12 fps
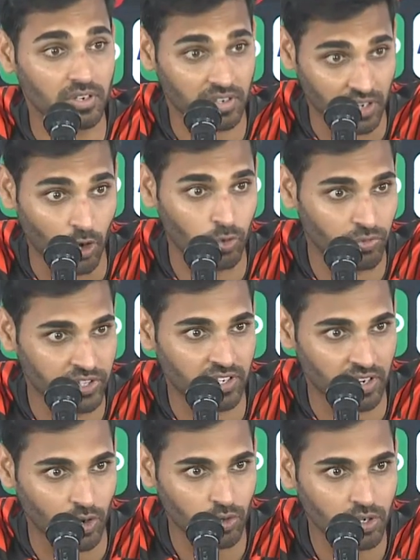Crowd with the
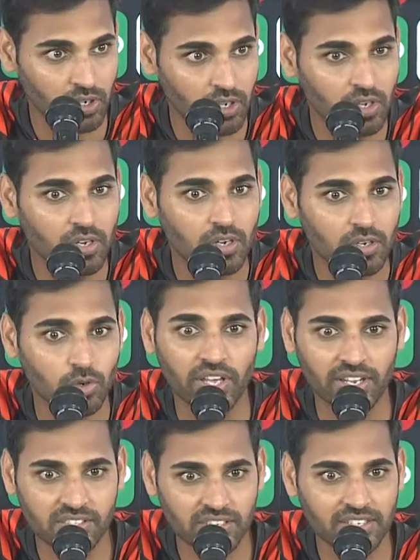crowd so,
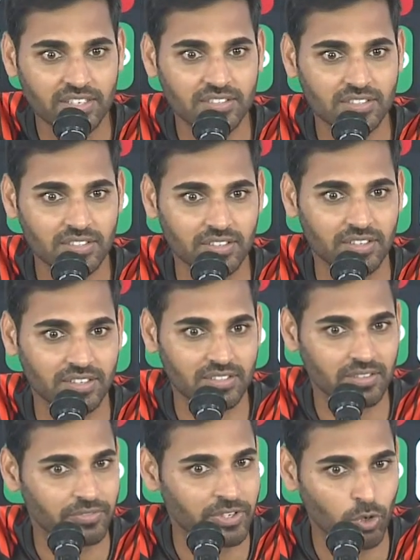like I said, it's it's
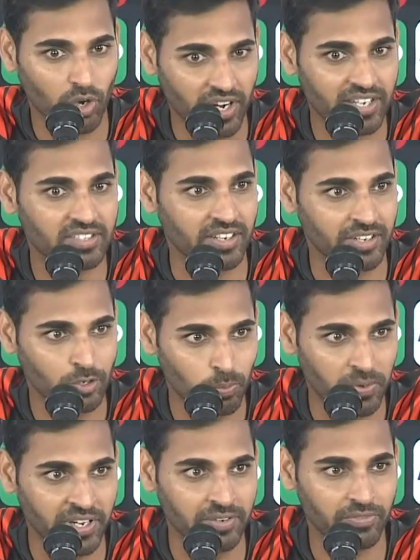we all are excited to
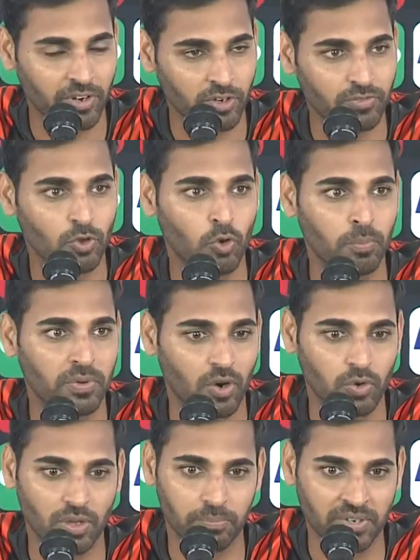play in front of the home
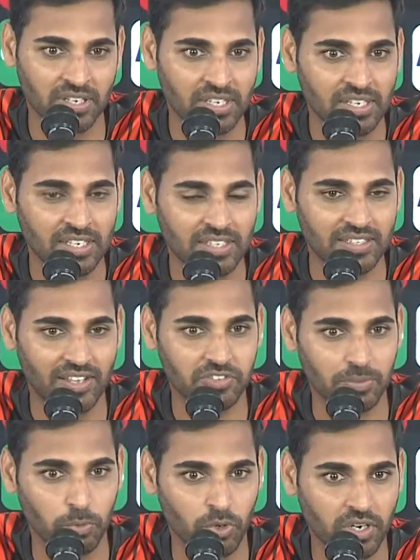crowd. I mean, they have
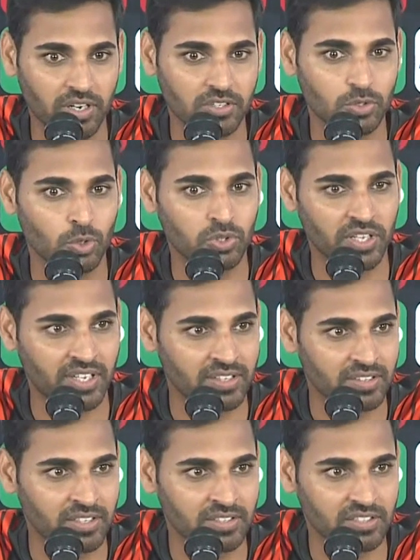supported us through thick
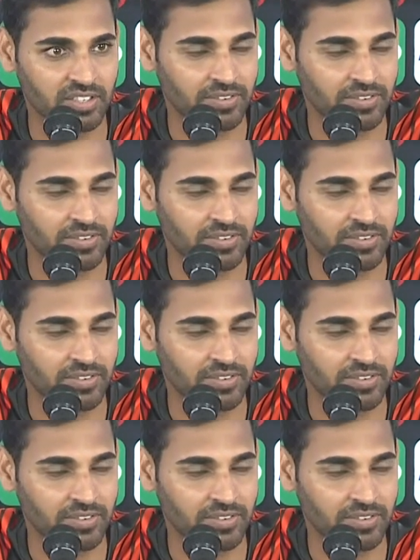and thin.